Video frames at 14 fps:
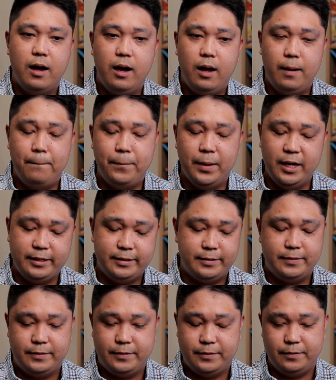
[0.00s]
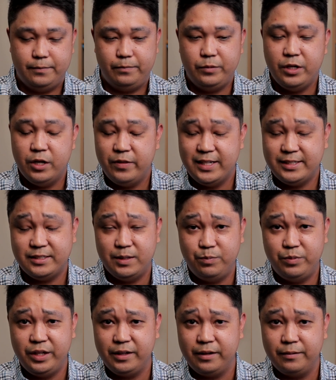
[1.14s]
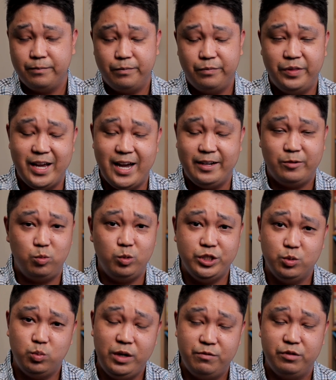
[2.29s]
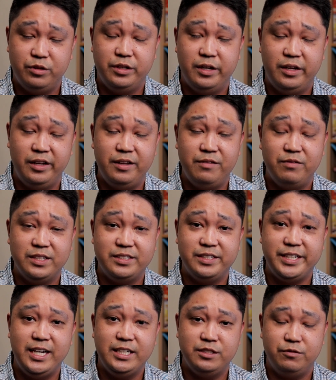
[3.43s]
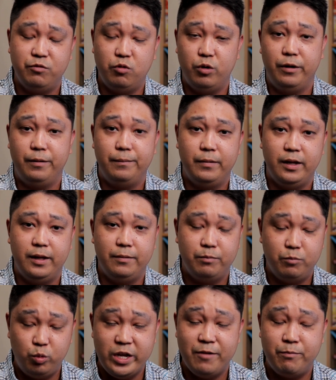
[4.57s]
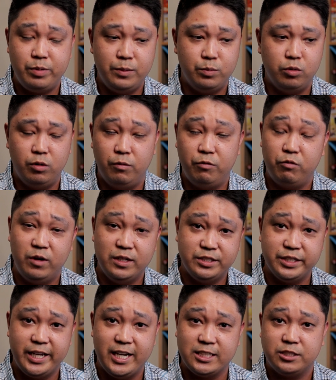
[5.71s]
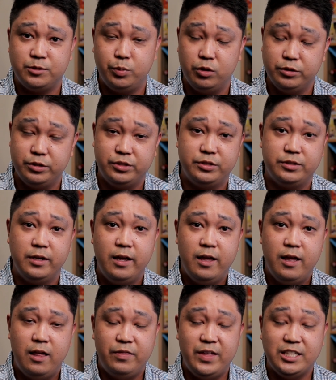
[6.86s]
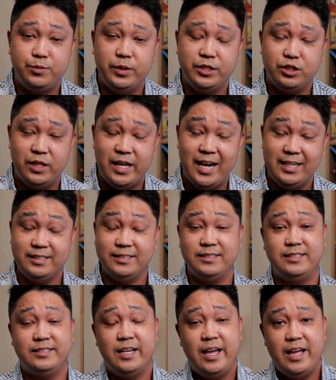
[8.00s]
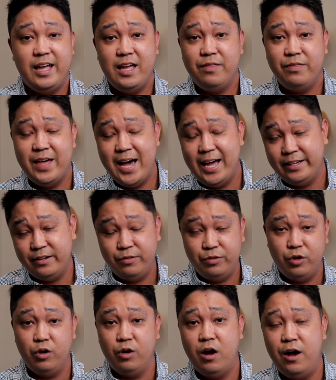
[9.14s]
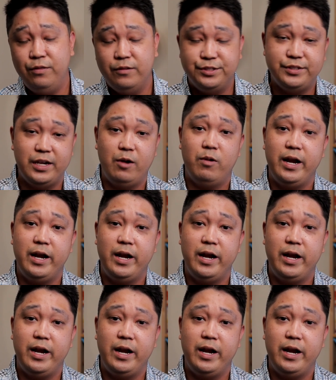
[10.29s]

Uh, but you know that's something that we should wait for the investigation for. Uh, we have people, forensic experts, that specialize in that, and they're on the site